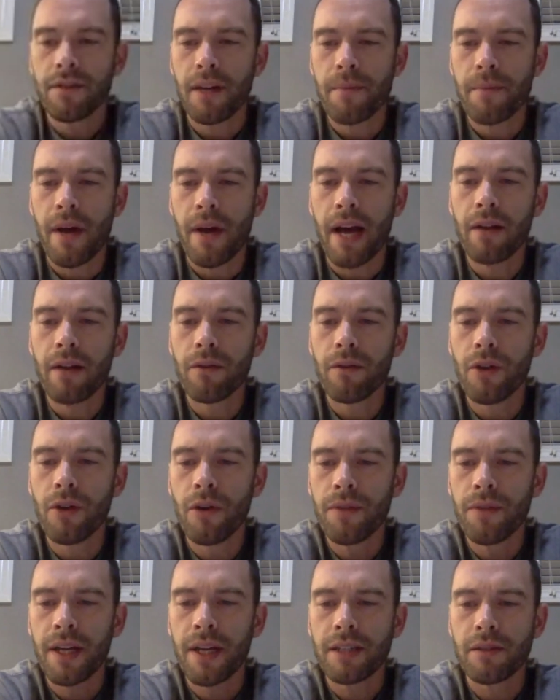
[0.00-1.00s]
I don't know if they
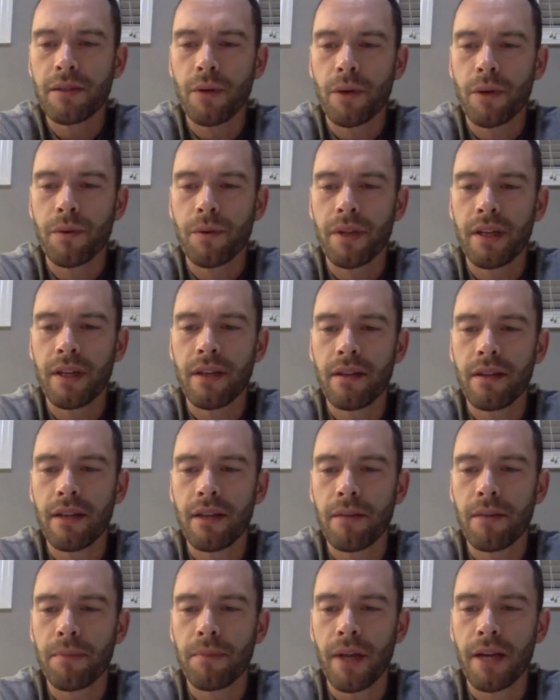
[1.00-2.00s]
actually work with any of the
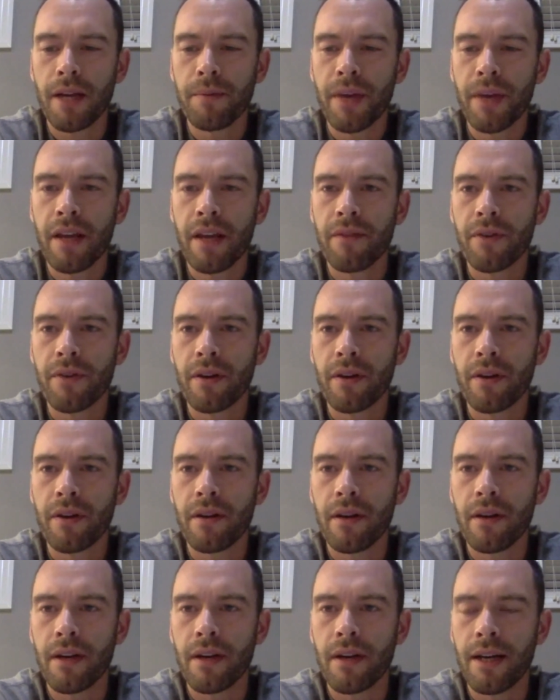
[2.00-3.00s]
applied
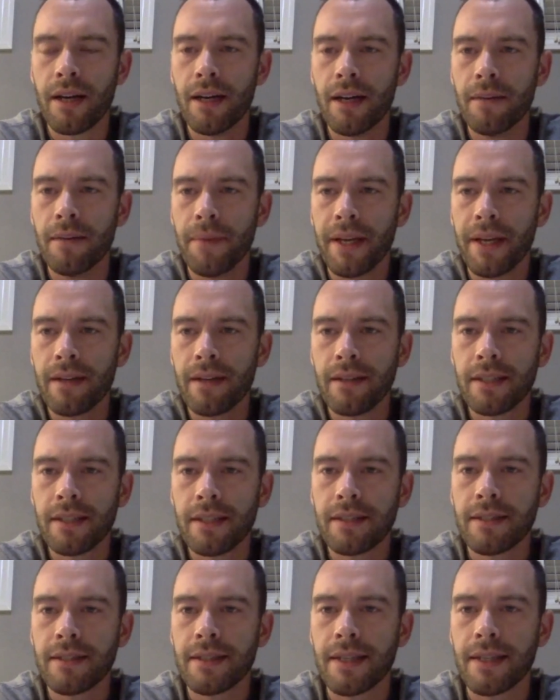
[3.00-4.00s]
behavior
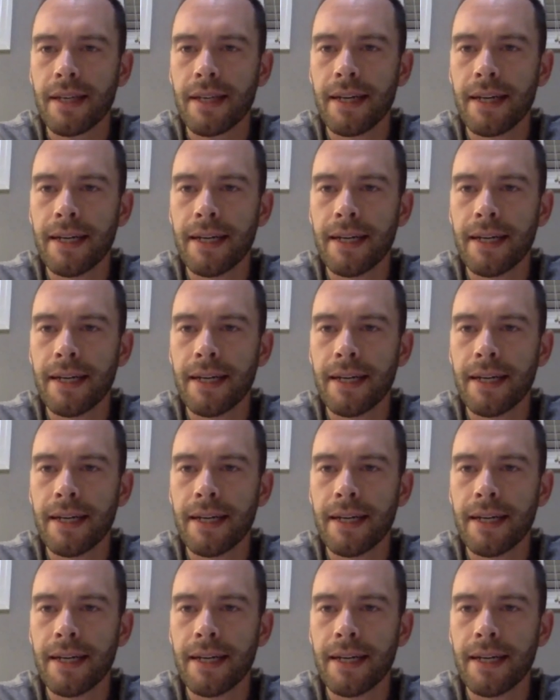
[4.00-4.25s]
analysts.